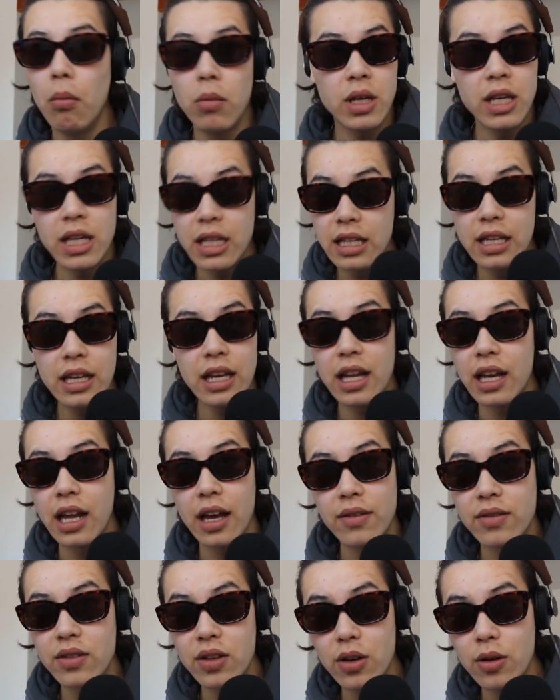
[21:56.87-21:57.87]
He
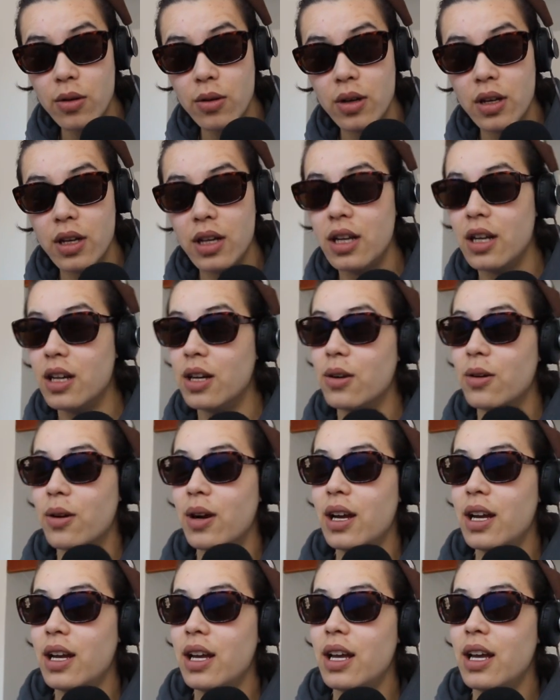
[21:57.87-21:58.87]
DNF'd too,
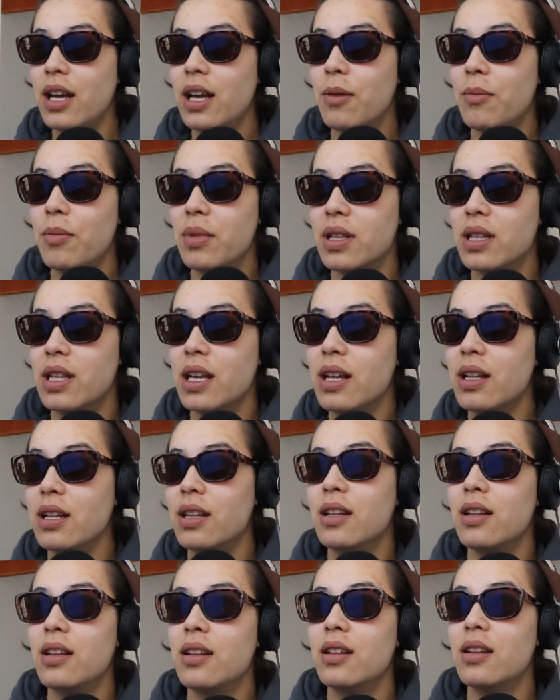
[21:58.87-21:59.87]
right? But
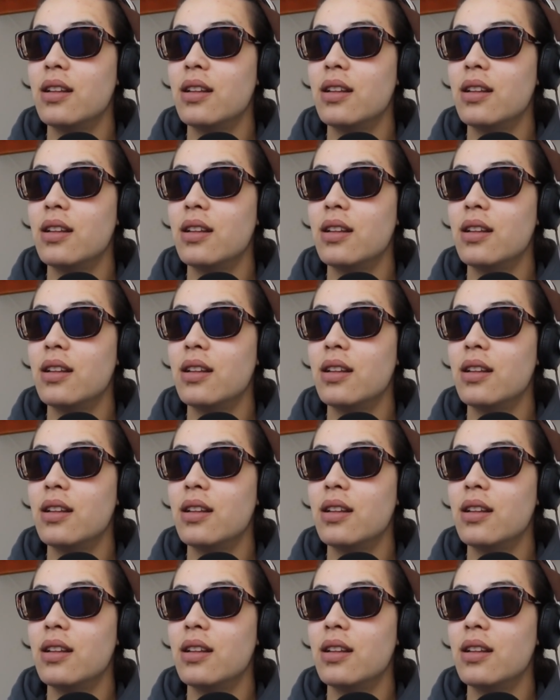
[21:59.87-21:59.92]
then,